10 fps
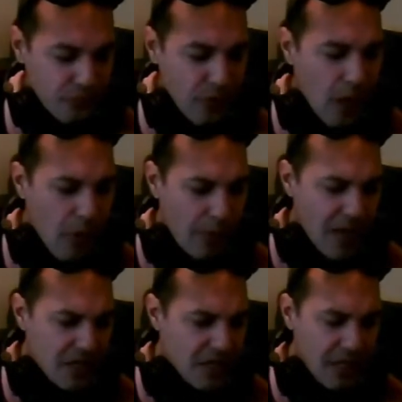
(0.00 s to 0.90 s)
But
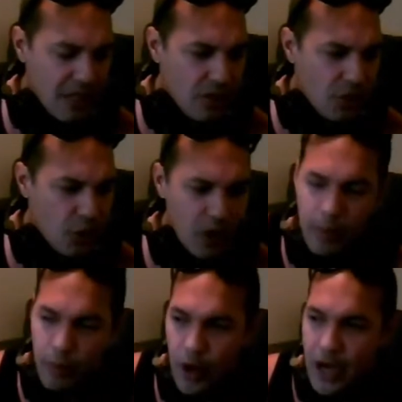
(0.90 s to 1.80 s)
basically
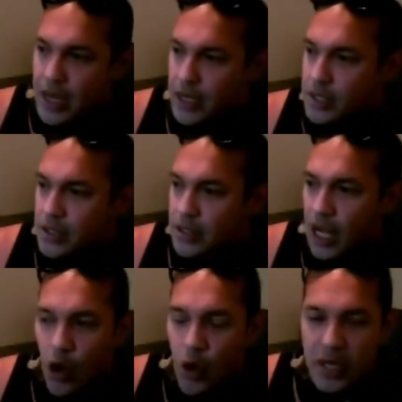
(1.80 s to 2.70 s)
during breaks,
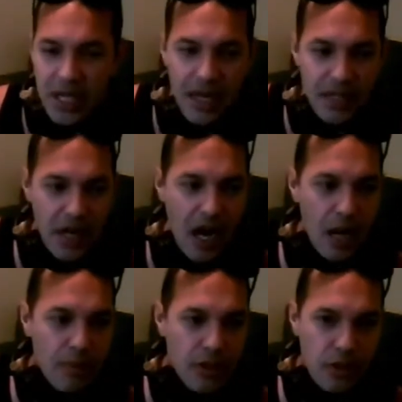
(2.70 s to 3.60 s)
I always had
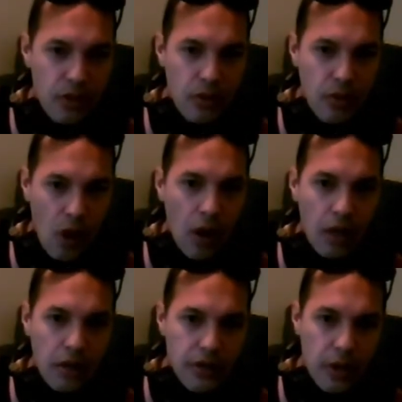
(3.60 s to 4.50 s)
time to do
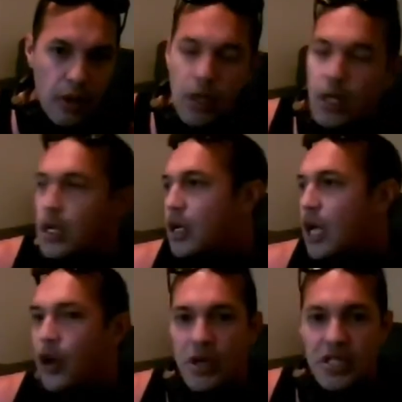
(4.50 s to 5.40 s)
art. So
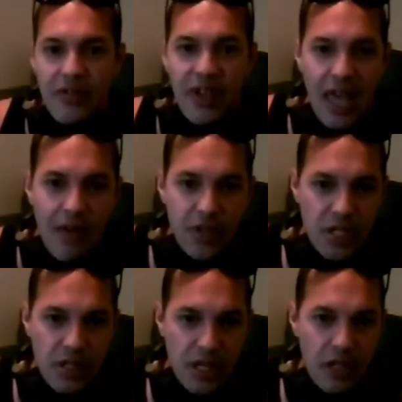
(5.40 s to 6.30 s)
I'd always have
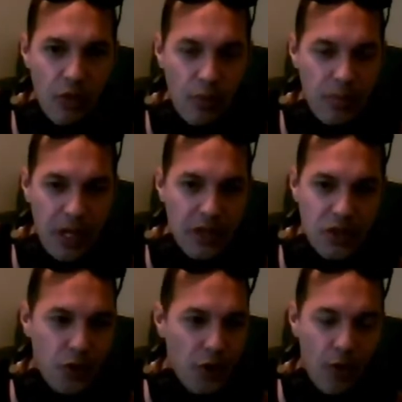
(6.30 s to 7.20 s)
canvases in the
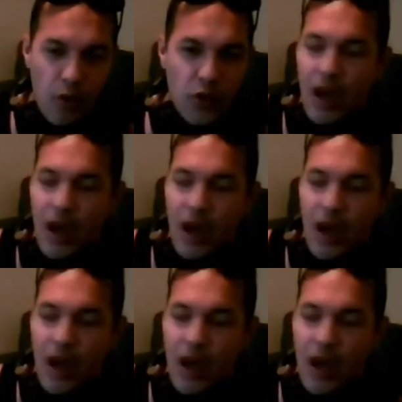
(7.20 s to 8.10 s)
studio room. So
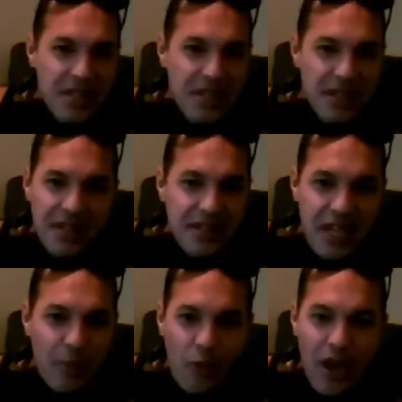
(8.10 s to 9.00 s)
everybody was
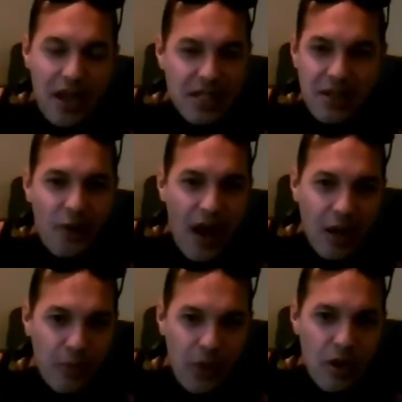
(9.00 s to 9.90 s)
taking breaks,
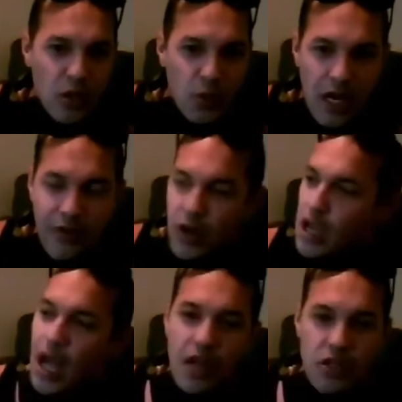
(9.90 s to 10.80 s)
cracking beers or
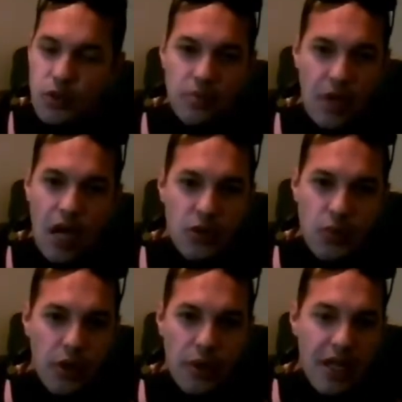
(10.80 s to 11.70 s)
whatever. I just
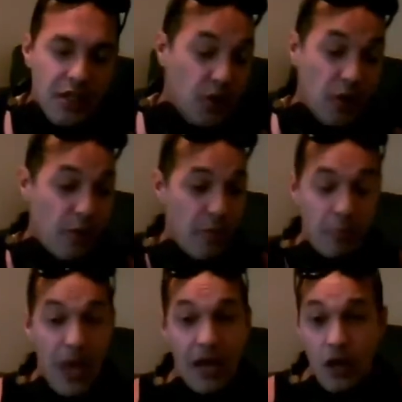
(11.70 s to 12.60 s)
would go nuts. So there'd be
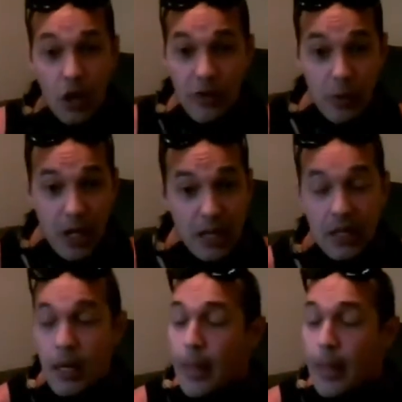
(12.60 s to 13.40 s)
paint all over the place.